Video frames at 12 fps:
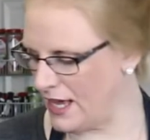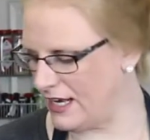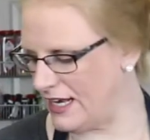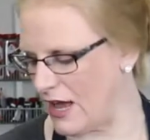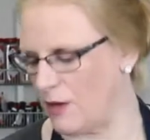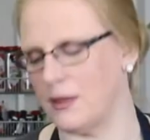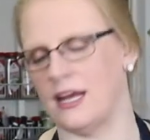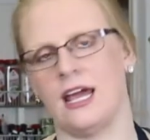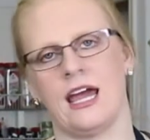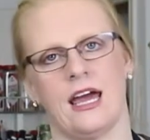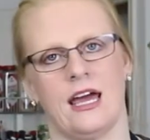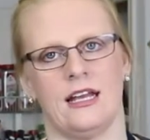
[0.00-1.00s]
Now I'm going to
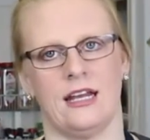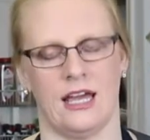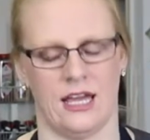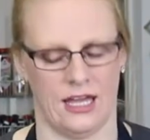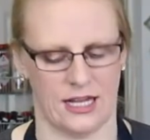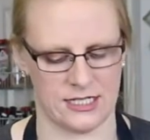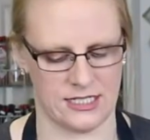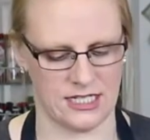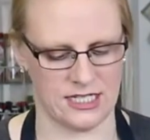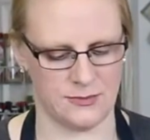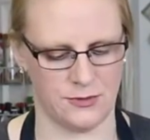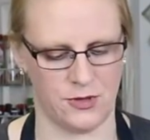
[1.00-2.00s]
add a
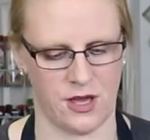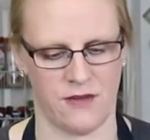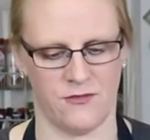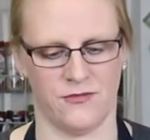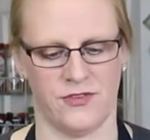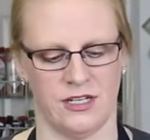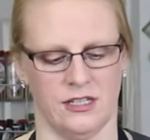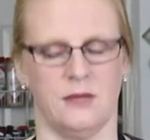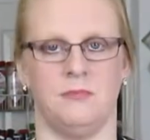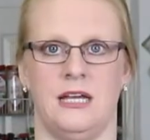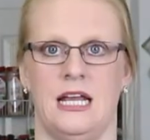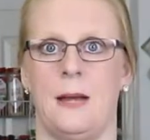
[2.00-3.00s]
teaspoon of vanilla
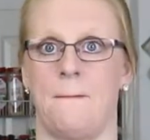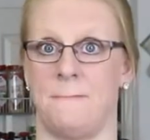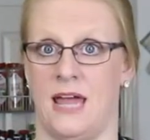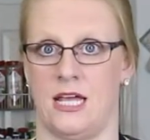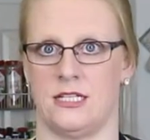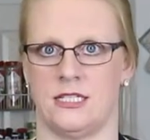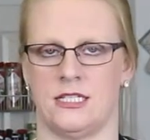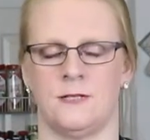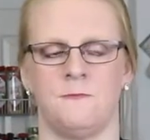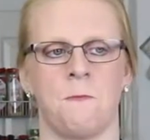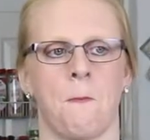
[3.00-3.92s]
bean paste.